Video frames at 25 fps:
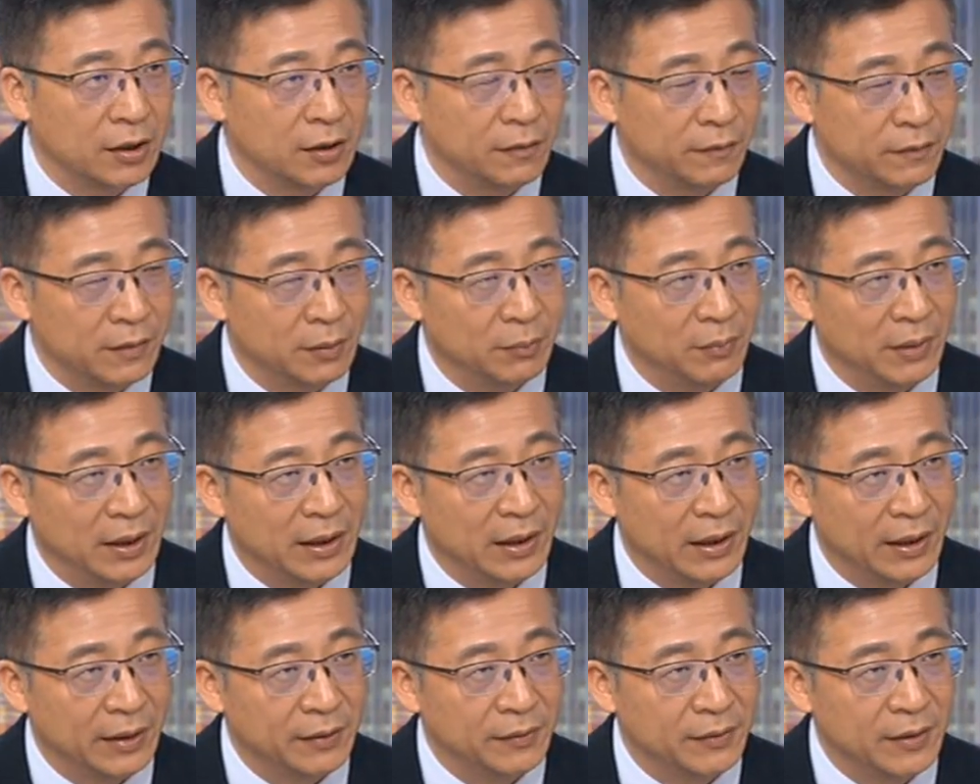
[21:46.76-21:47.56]
of the
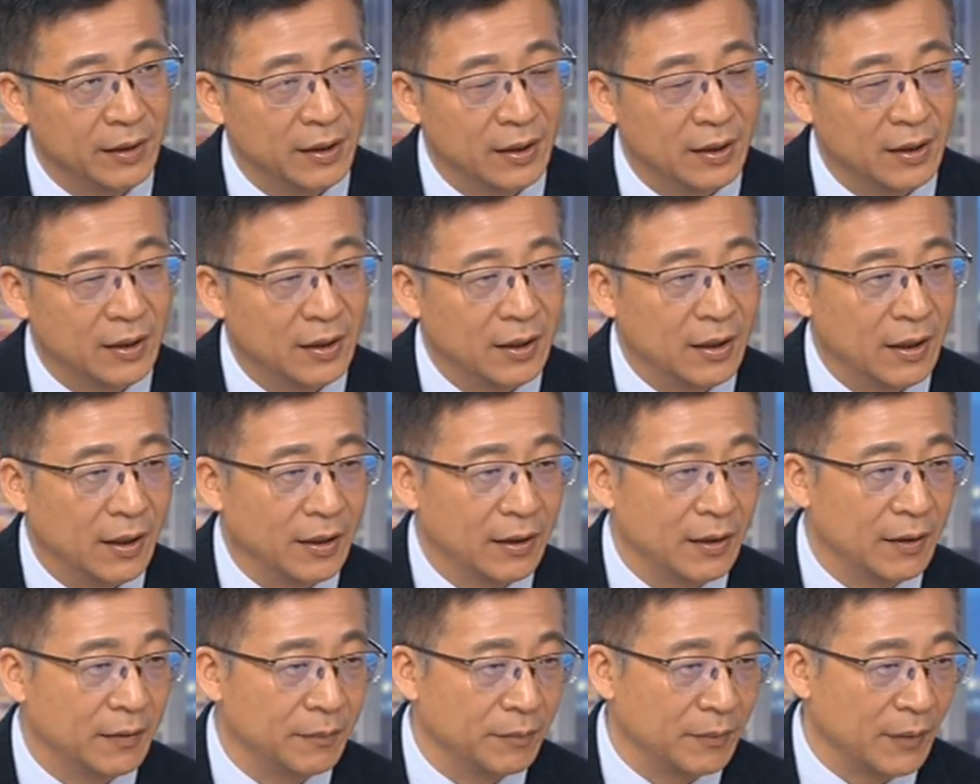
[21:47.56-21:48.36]
mainland,
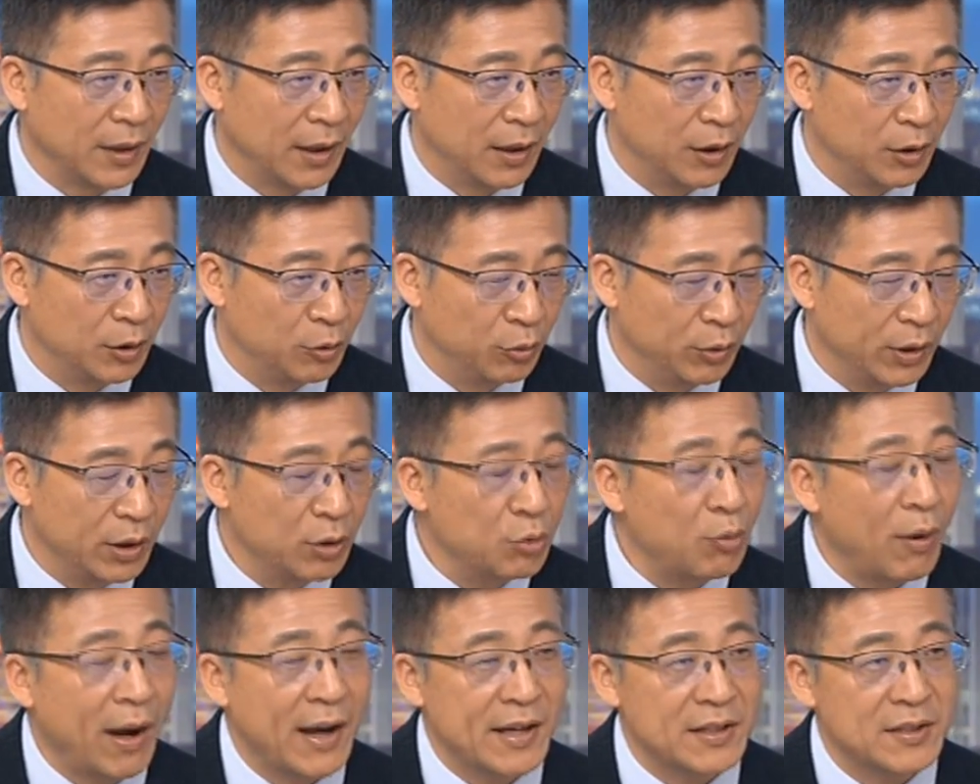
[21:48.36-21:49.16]
in
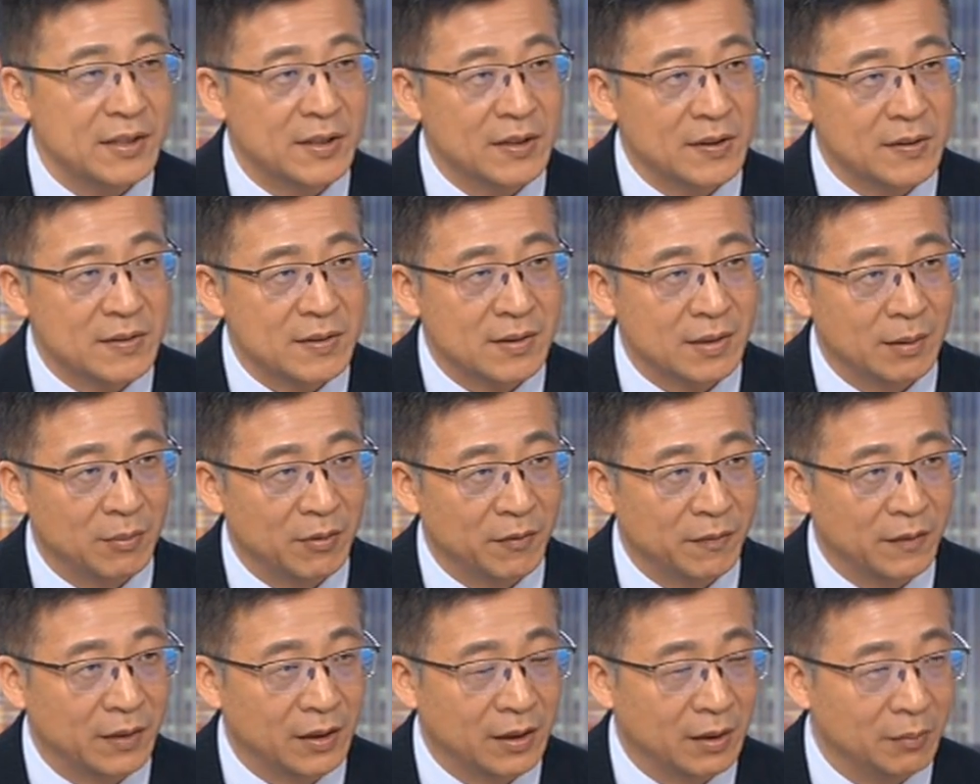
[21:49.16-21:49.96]
rewriting some
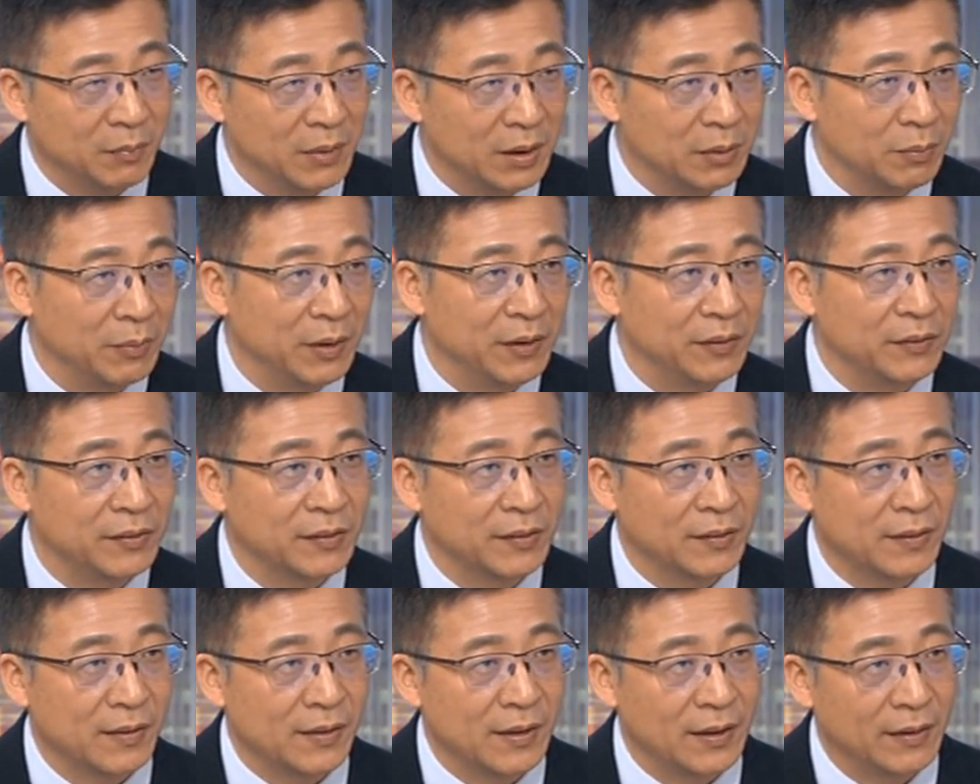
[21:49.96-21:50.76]
of the commitments
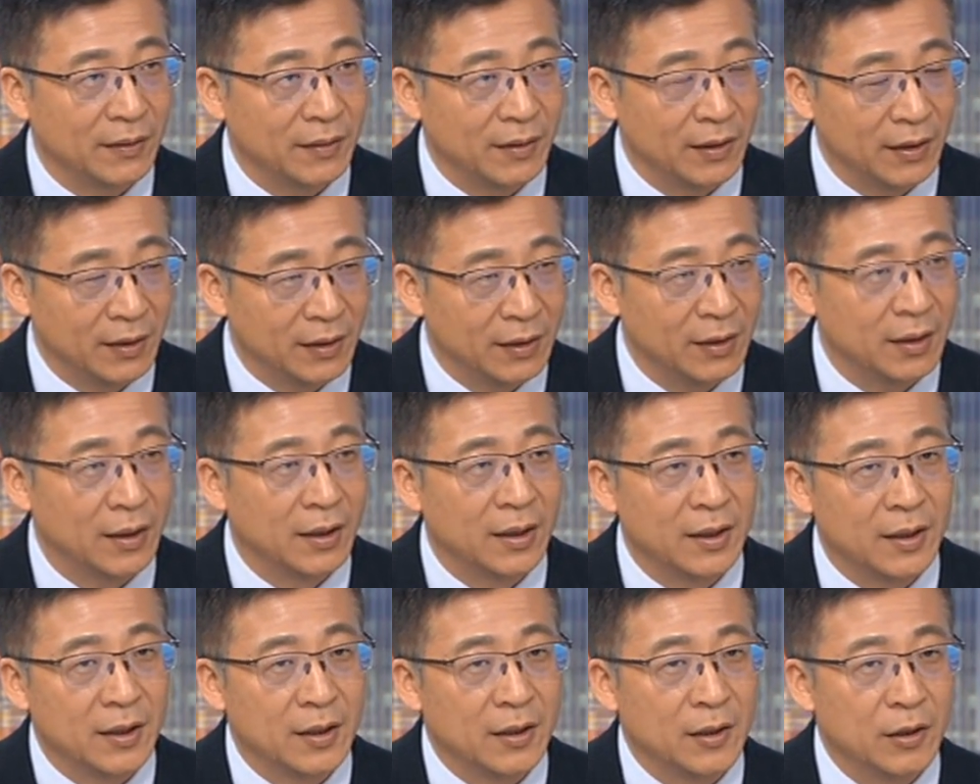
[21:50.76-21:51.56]
that they
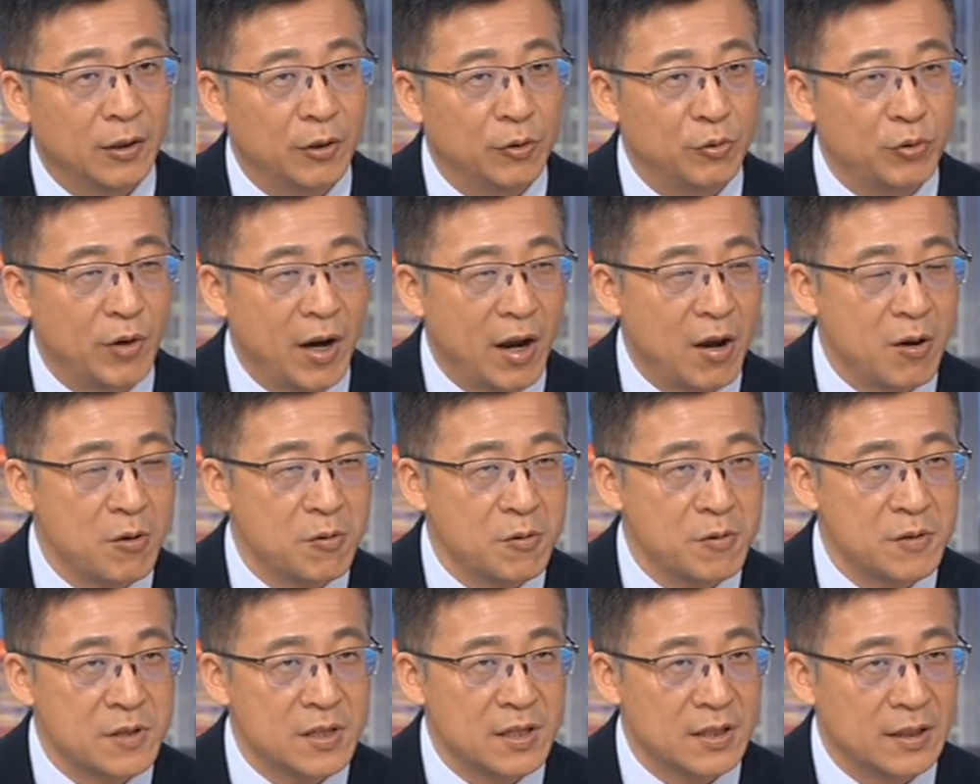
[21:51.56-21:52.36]

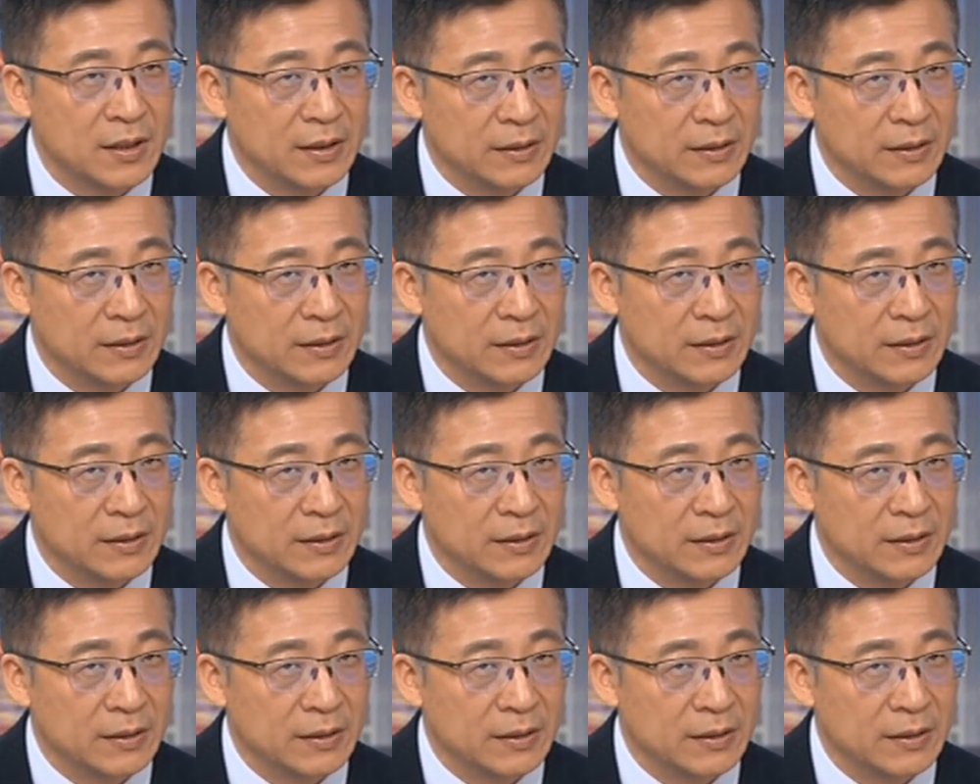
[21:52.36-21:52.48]
wrote